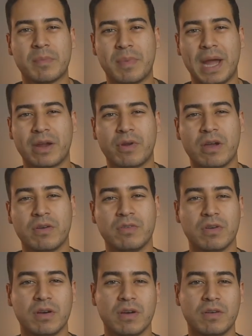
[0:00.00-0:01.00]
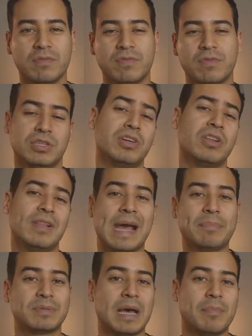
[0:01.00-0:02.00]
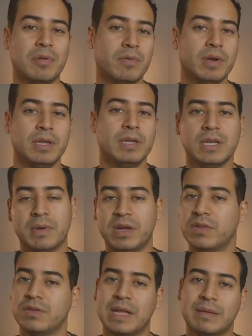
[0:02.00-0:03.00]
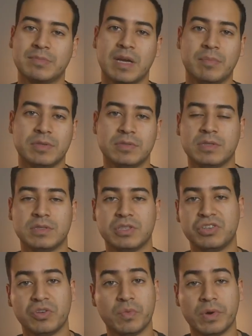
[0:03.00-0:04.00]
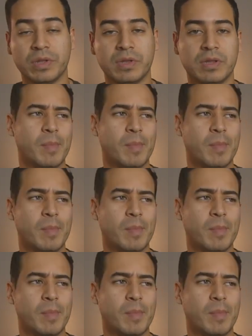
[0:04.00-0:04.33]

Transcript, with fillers: a background of a good laptop already. My other laptop is a good one.